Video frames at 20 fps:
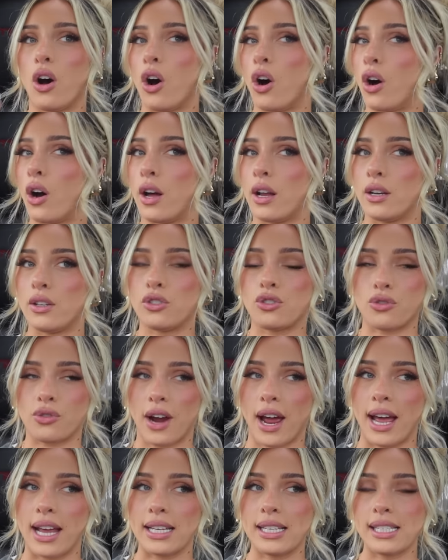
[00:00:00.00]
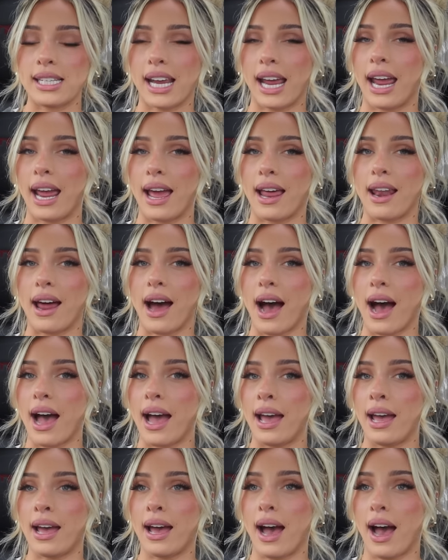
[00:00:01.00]
on trend, and
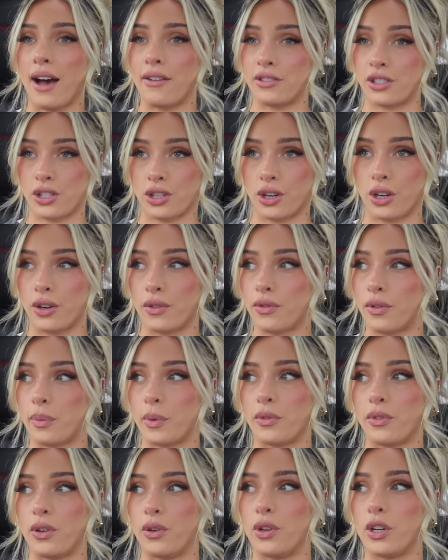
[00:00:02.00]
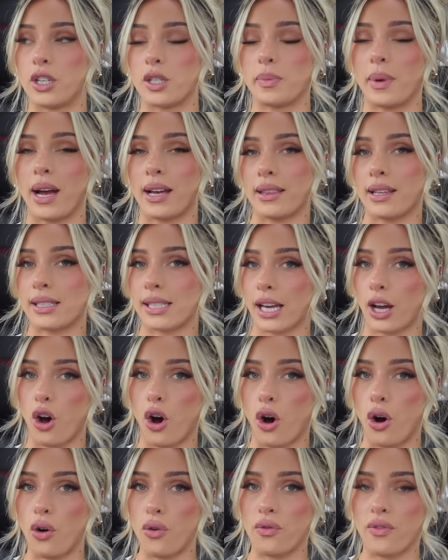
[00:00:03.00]
I have a skirt from a few years back that's
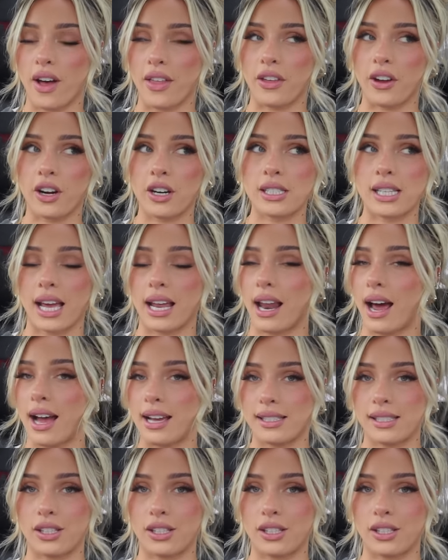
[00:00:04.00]
like all feathers, and I